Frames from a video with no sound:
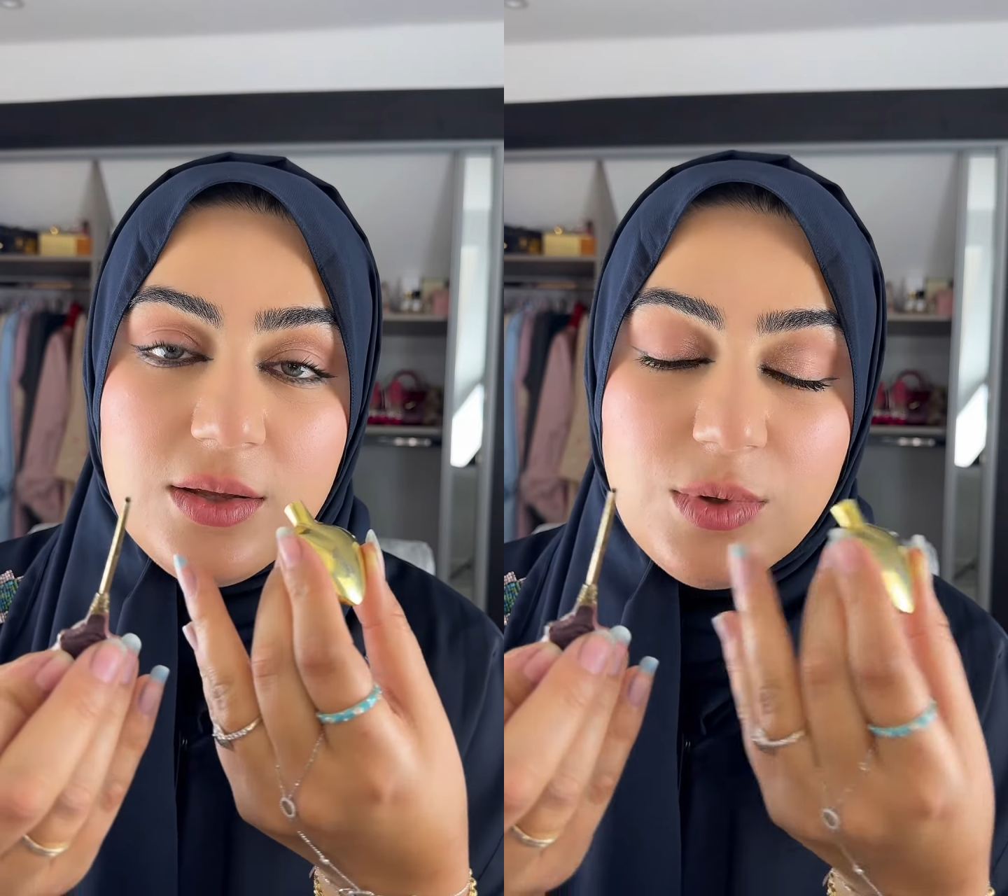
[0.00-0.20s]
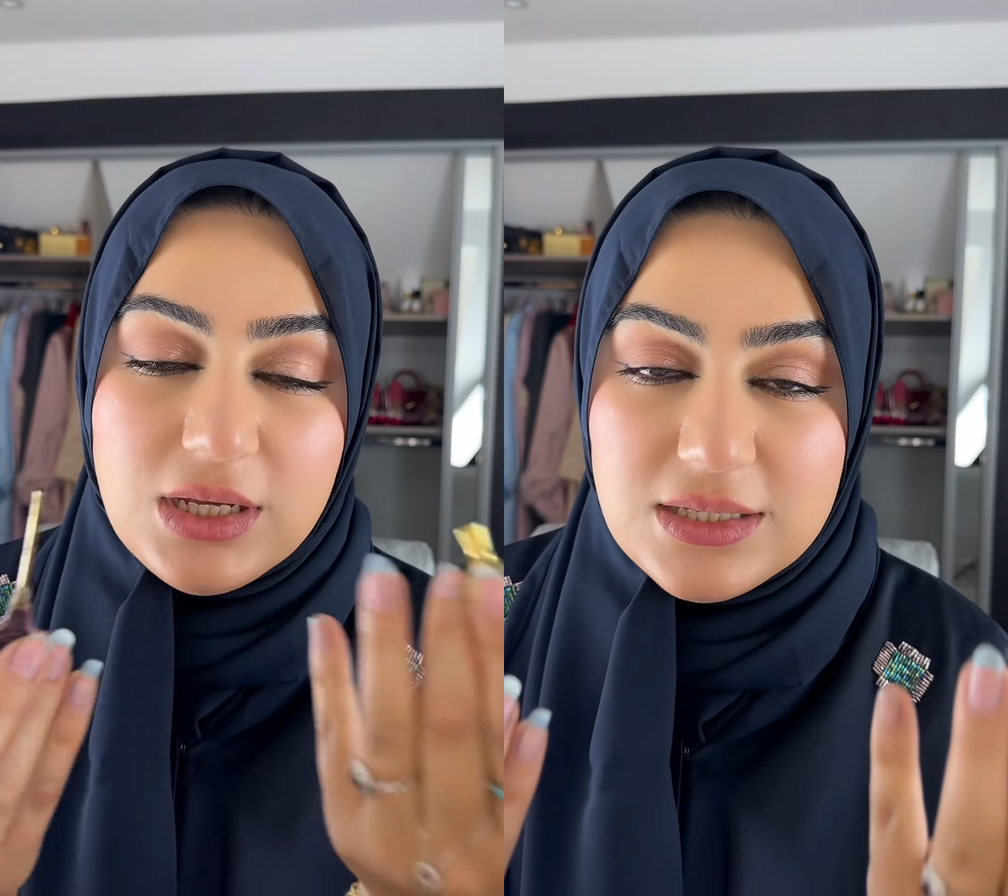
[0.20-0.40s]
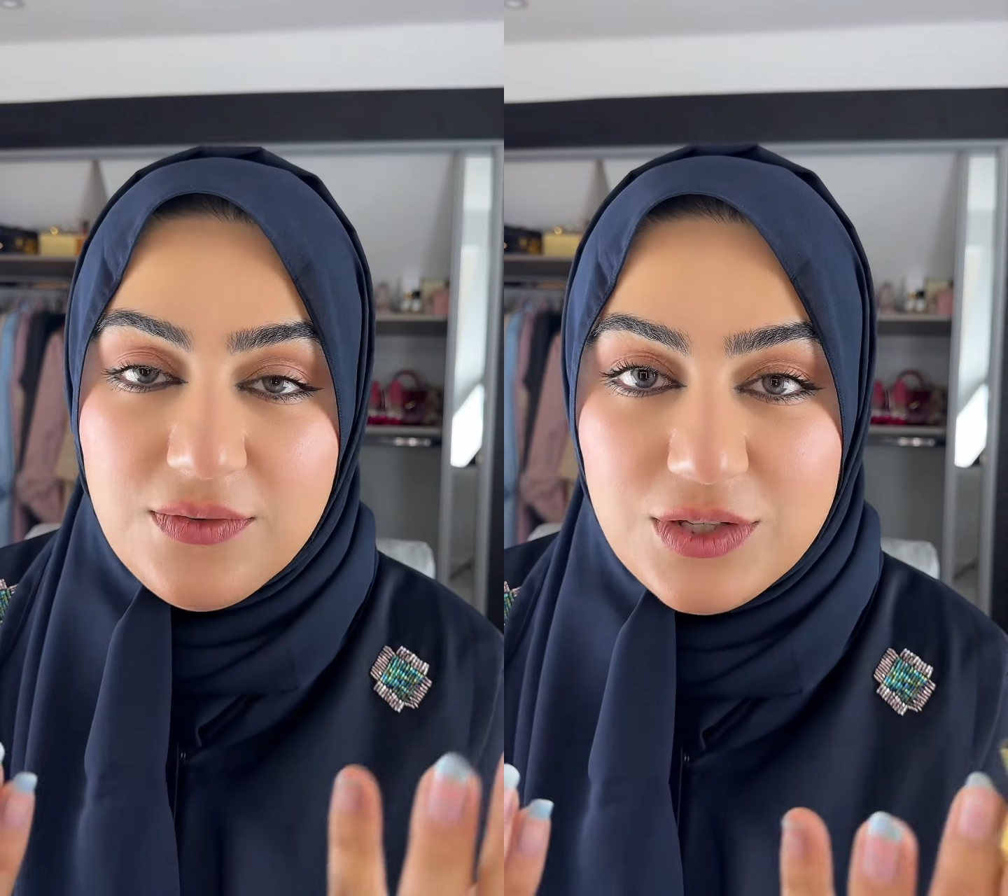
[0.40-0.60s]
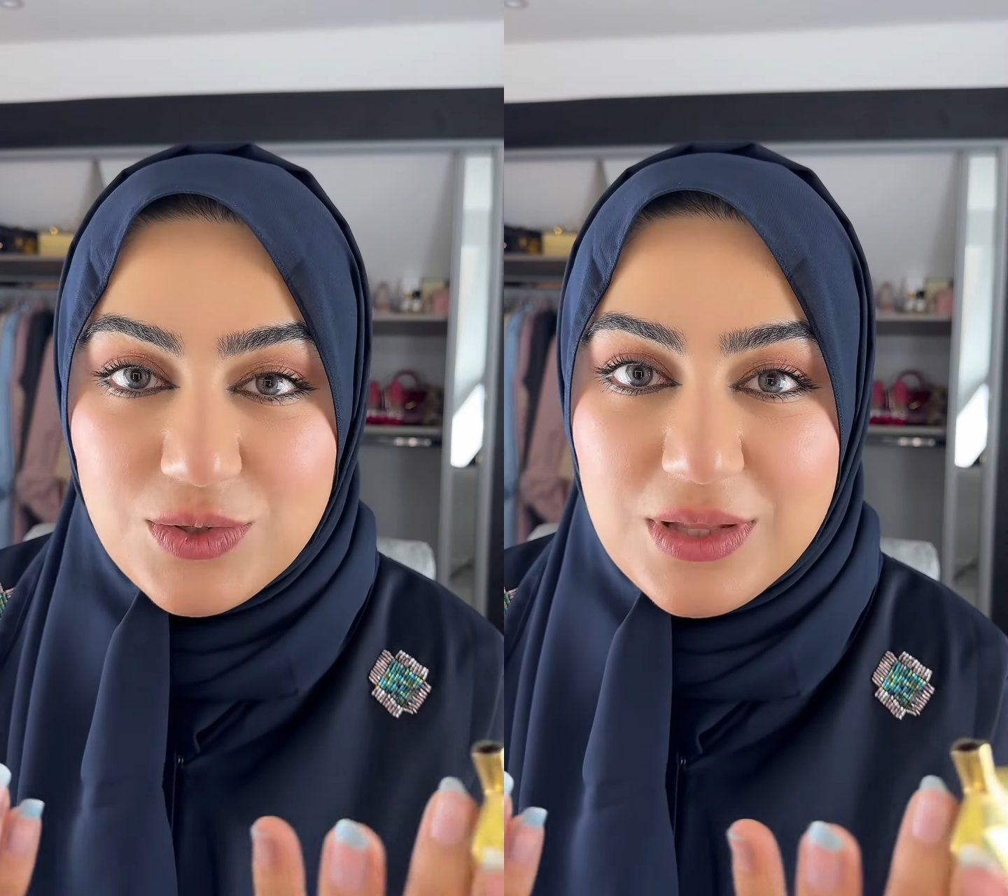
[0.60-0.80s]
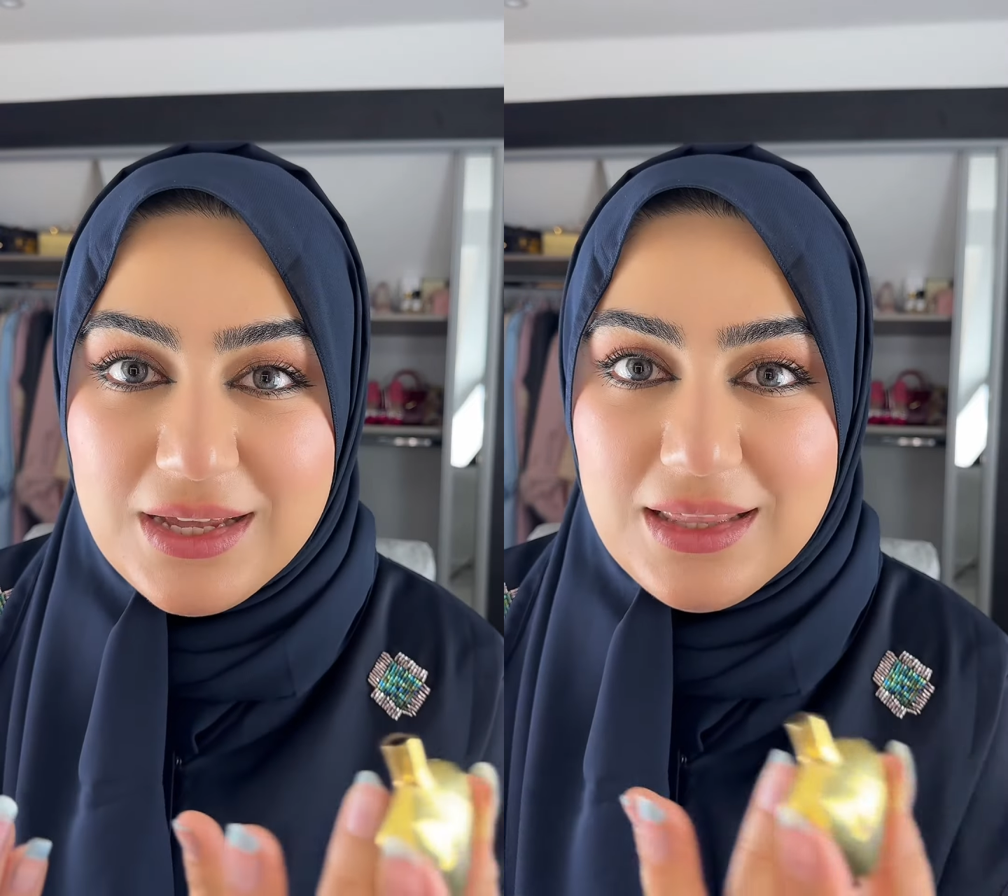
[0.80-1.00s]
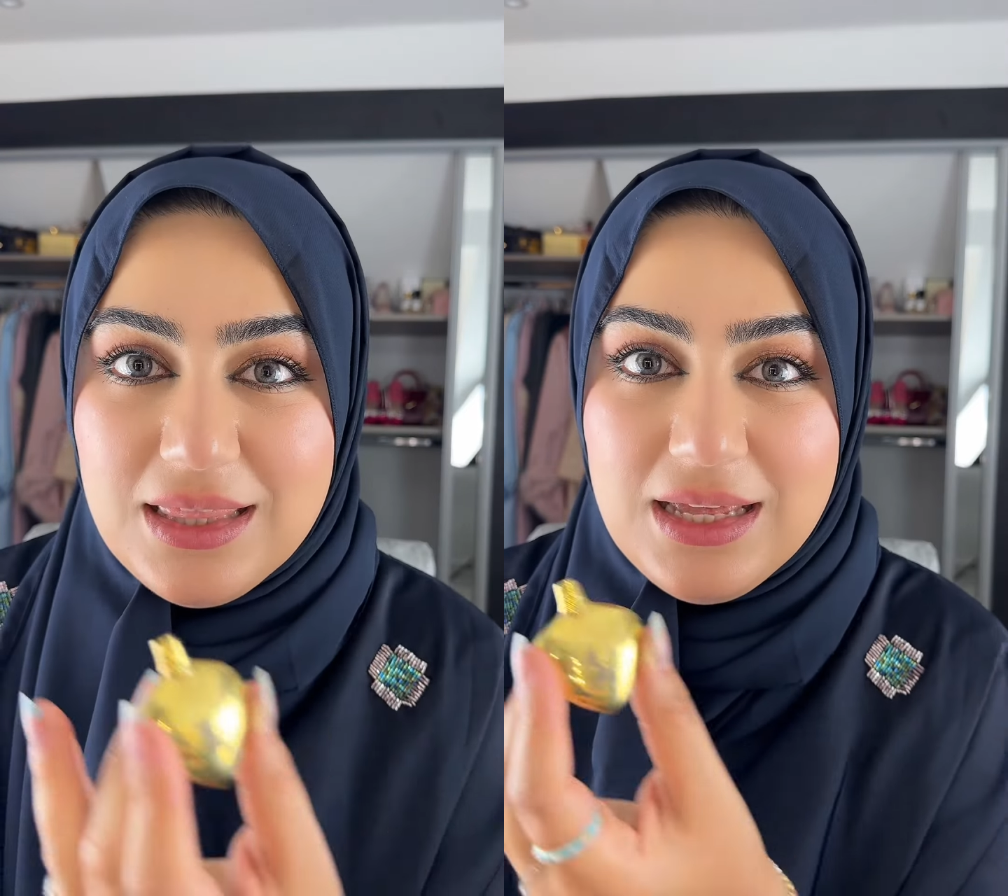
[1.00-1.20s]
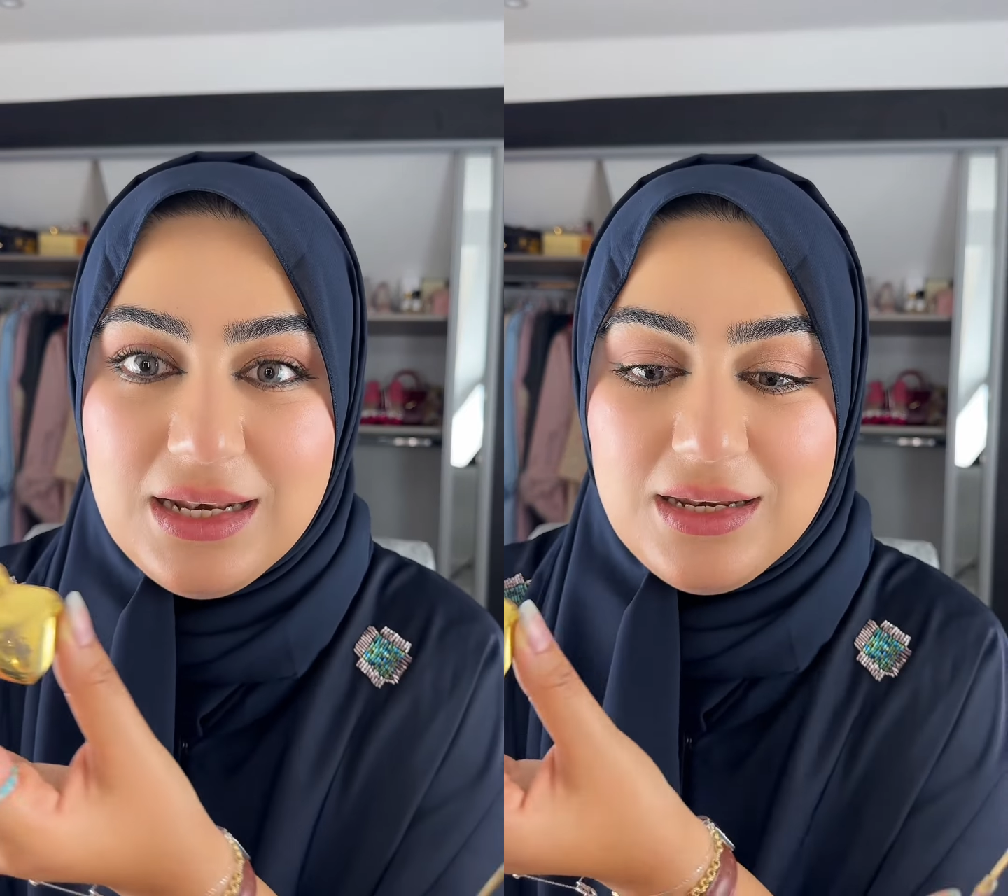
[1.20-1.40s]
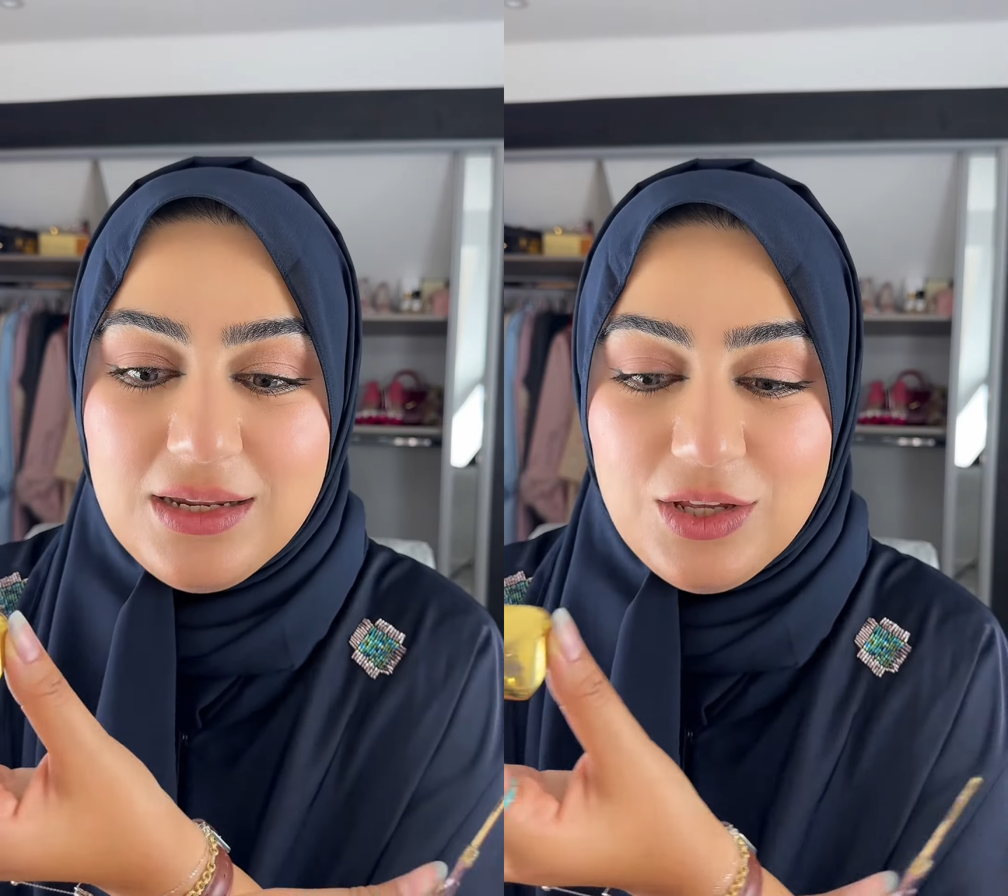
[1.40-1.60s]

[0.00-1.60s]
because if you do that, then